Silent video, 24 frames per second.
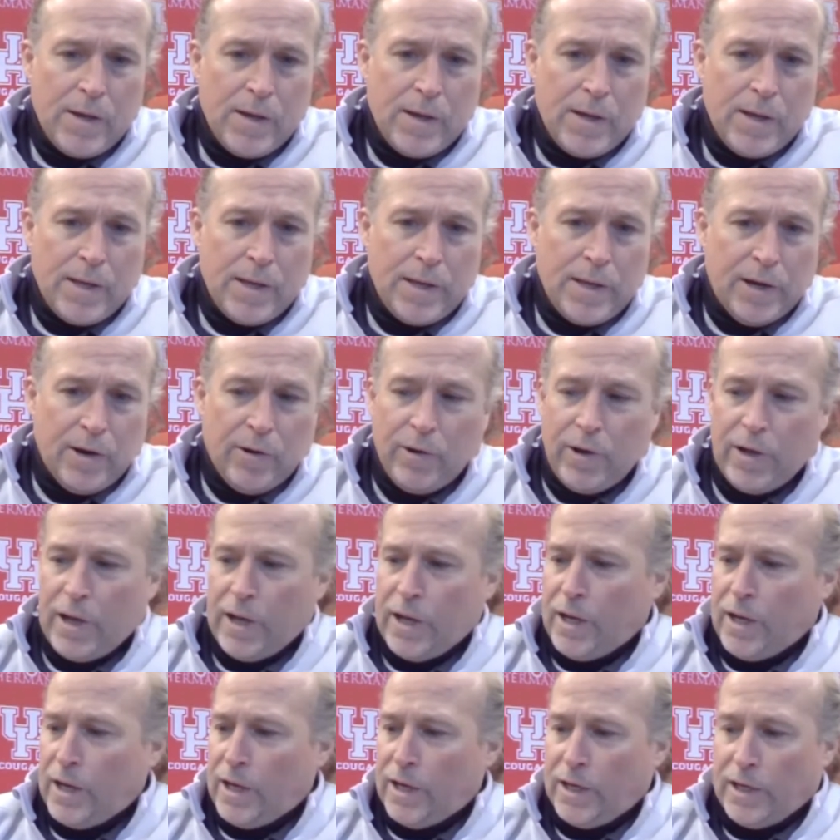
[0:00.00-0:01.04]
You know,
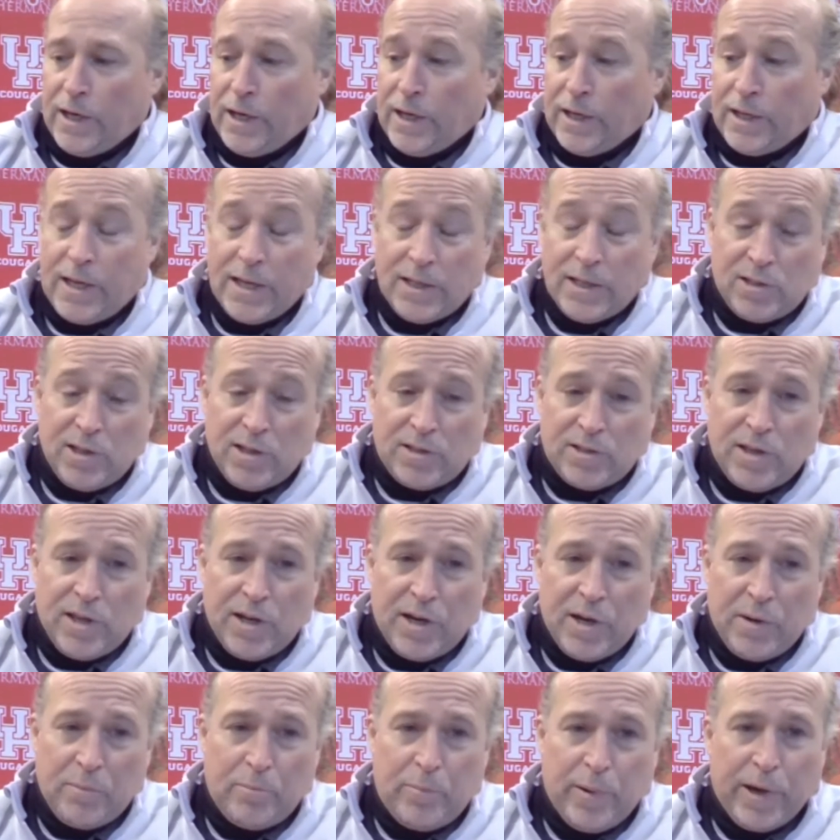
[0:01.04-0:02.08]
it's
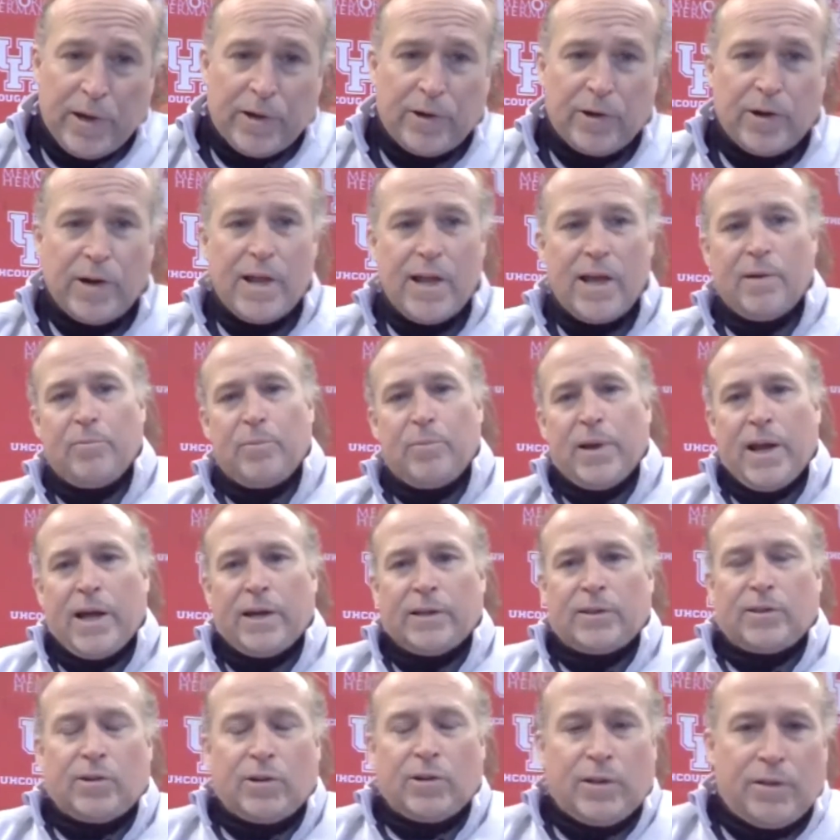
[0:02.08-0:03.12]
getting better. He hadn't been
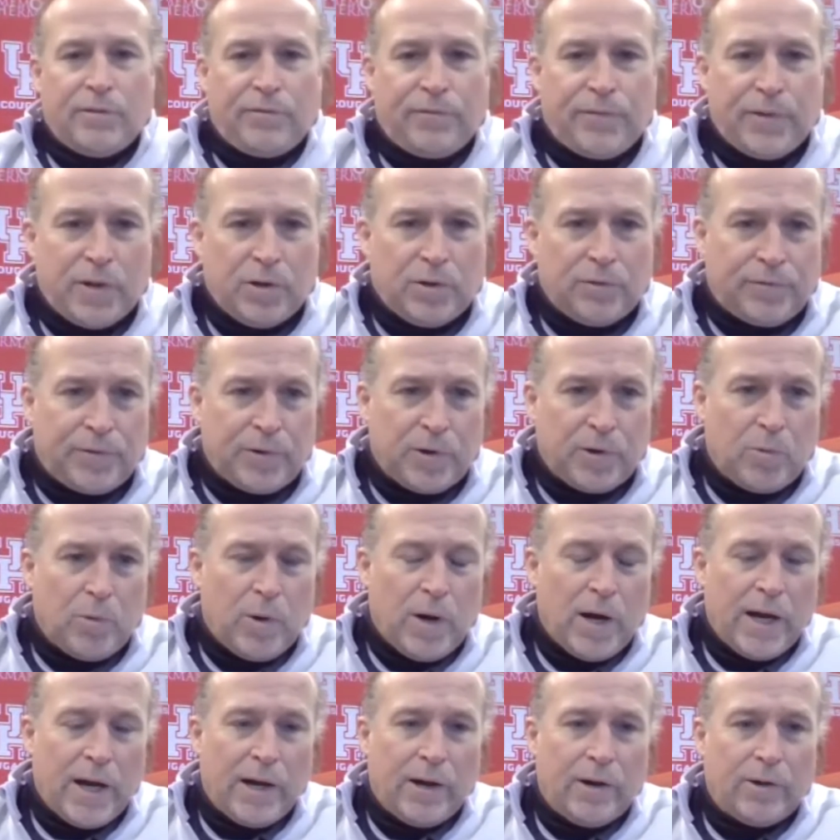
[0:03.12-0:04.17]
out there on the field for a
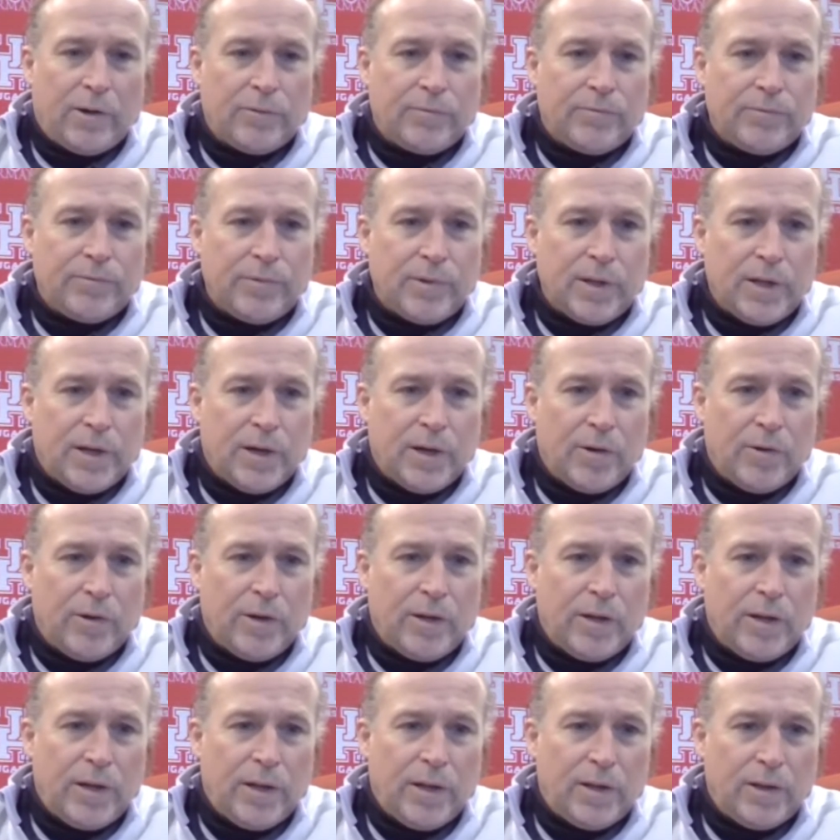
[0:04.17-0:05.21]
while. You know,
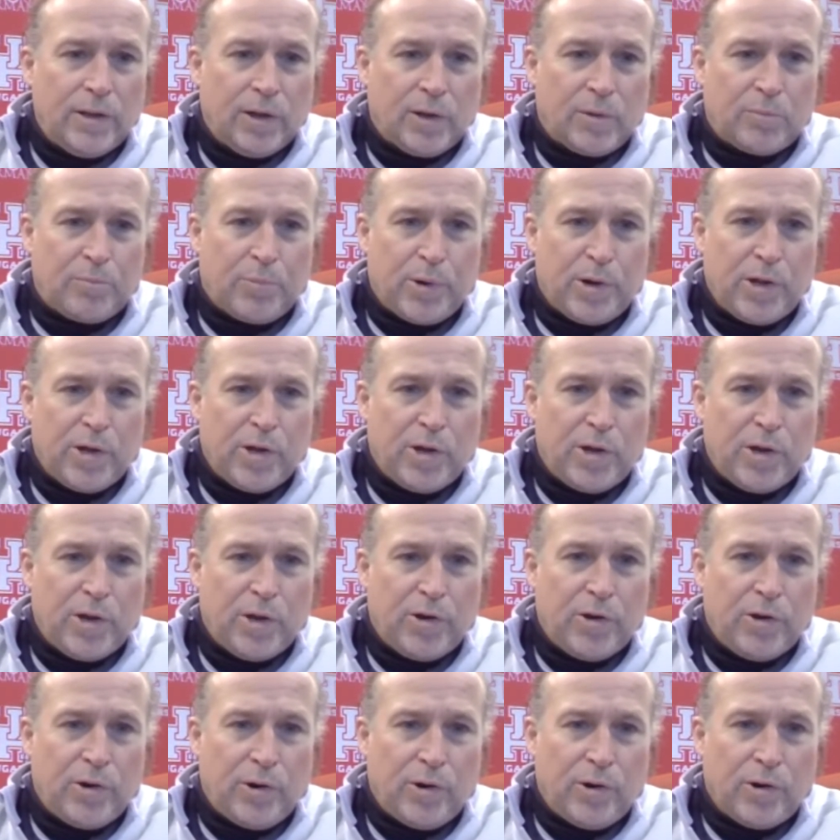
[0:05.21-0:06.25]
it looked pretty
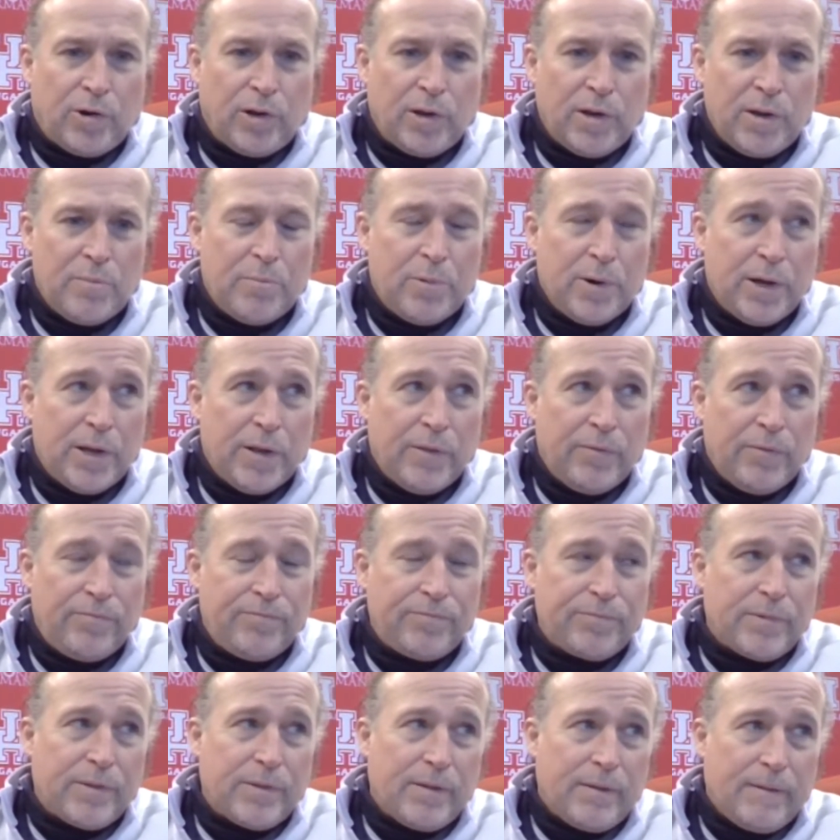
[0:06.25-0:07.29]
good early, but,
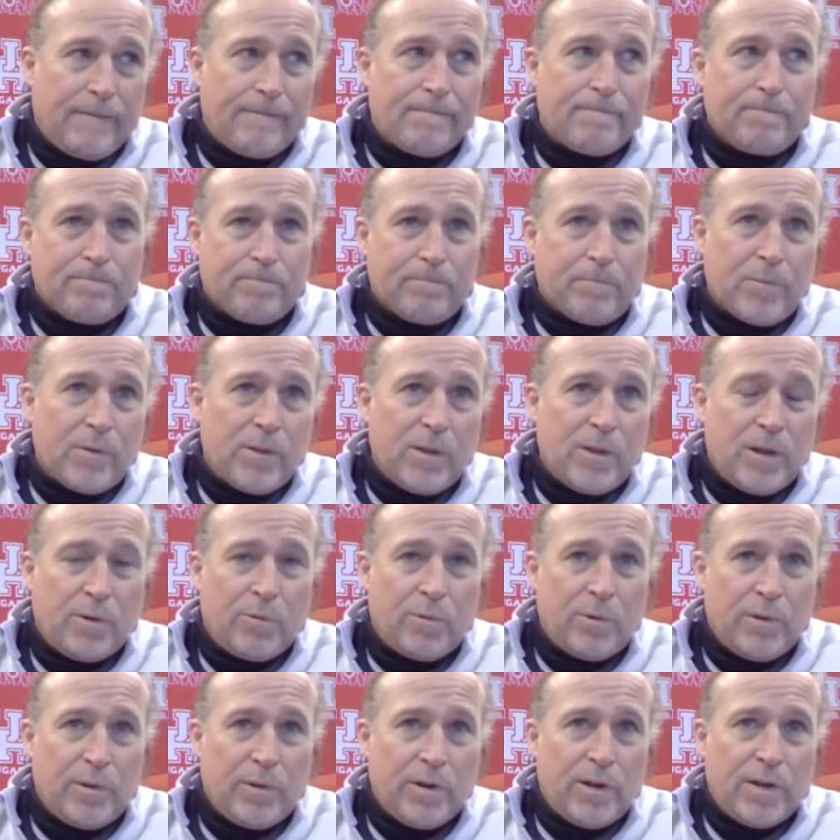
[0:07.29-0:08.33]
you know,
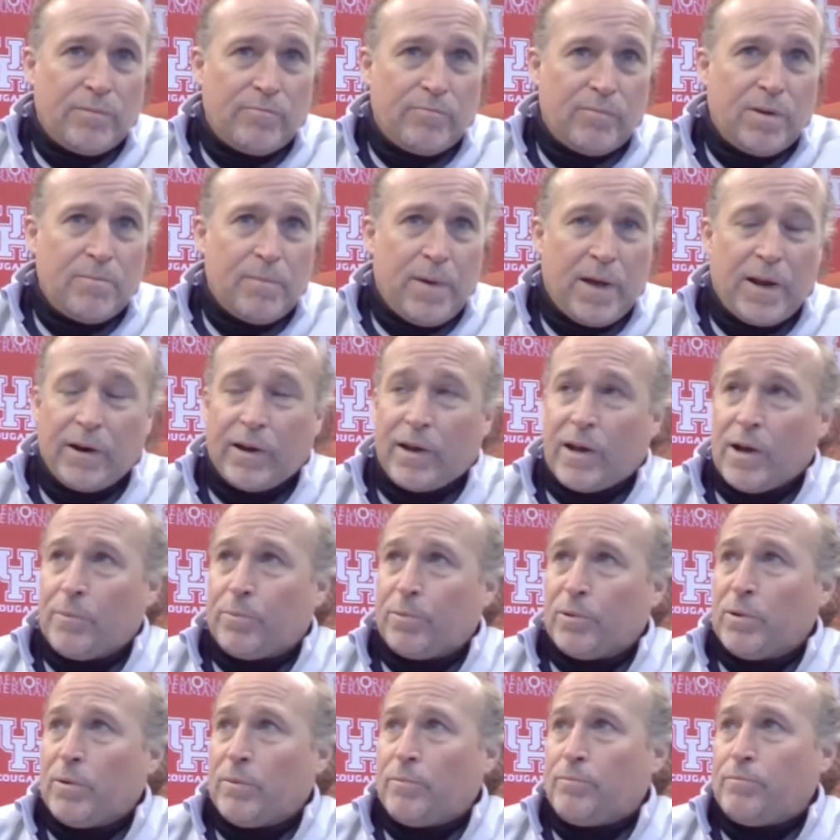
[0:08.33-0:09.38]
he made a
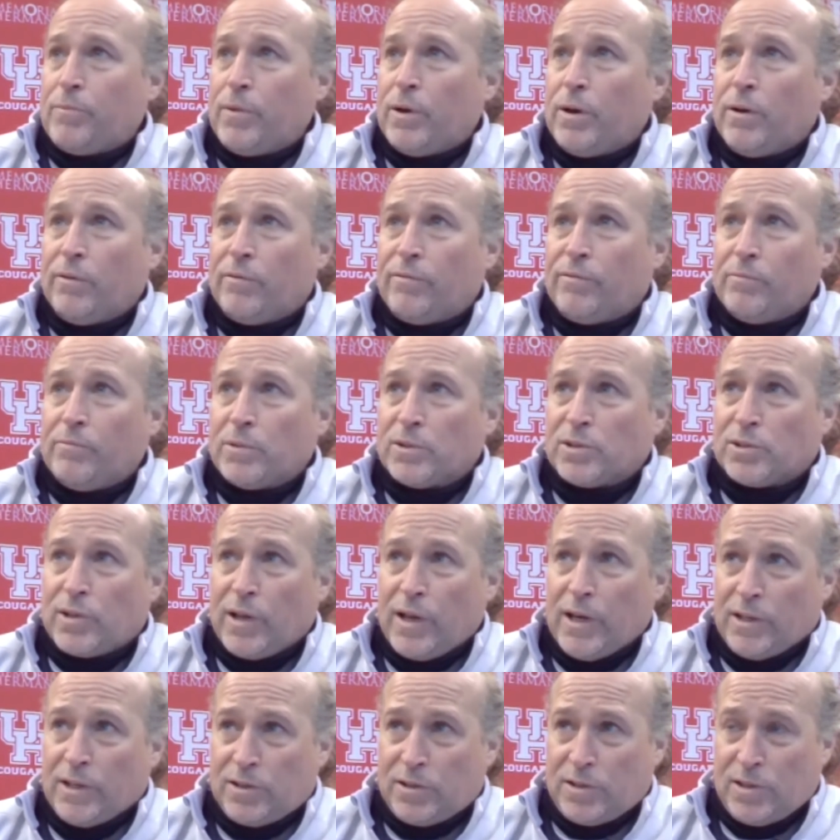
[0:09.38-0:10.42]
couple of
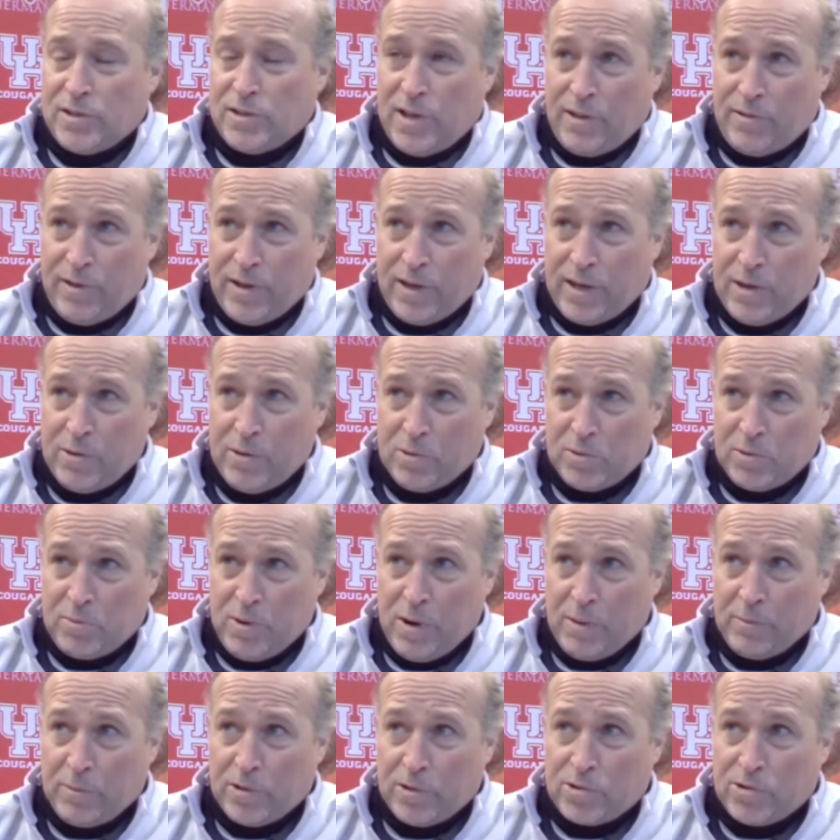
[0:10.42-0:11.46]
mistakes because I think he was
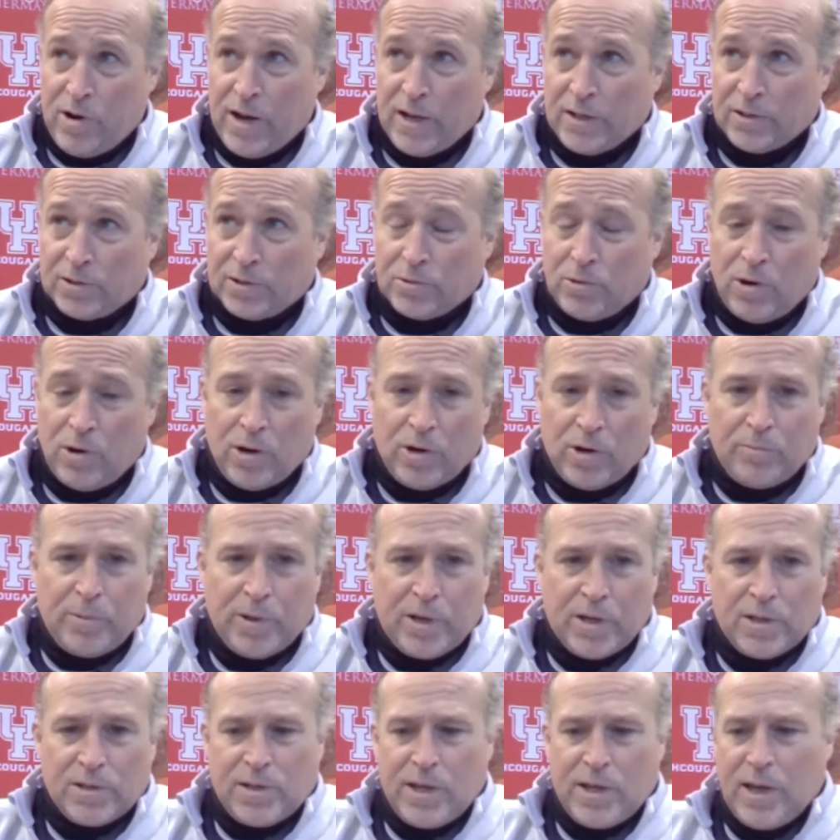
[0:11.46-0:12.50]
probably trying so hard
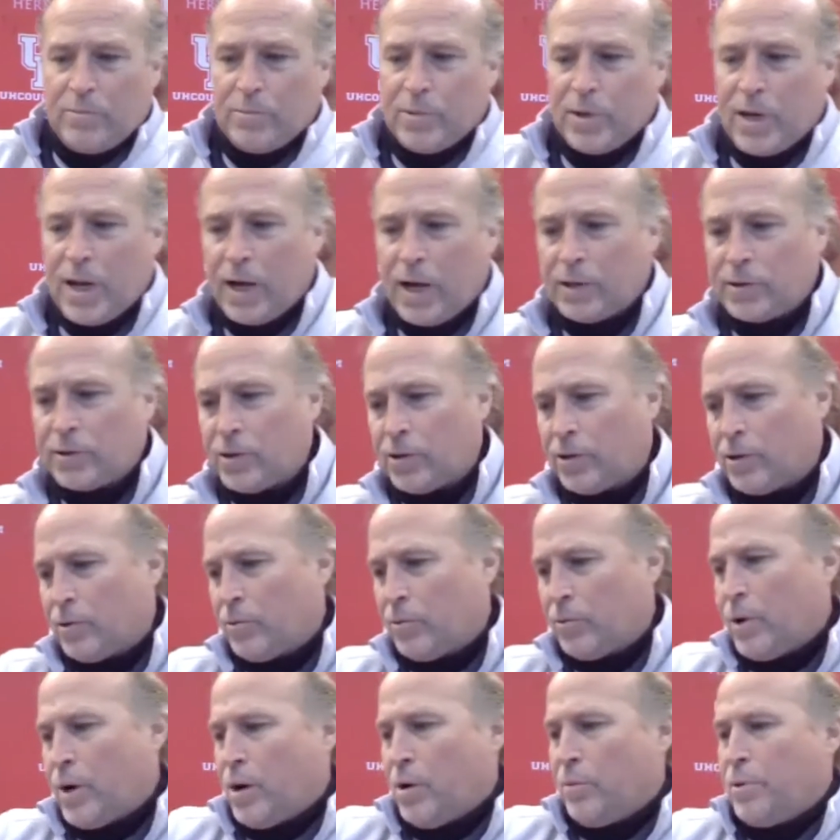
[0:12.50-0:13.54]
because he hadn't been out there in a
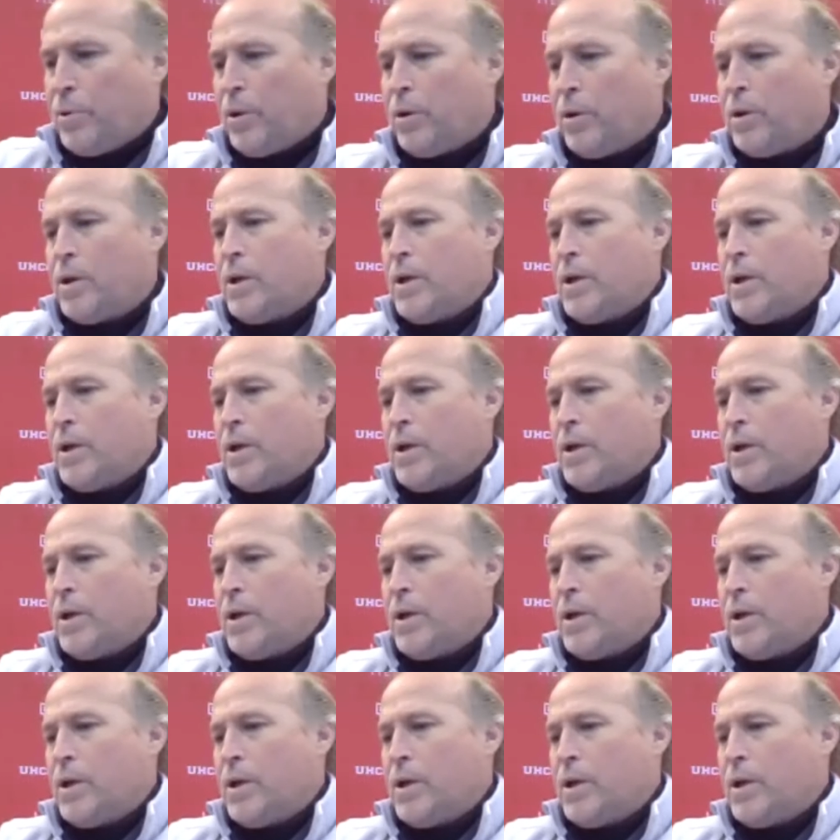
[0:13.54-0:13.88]
while. But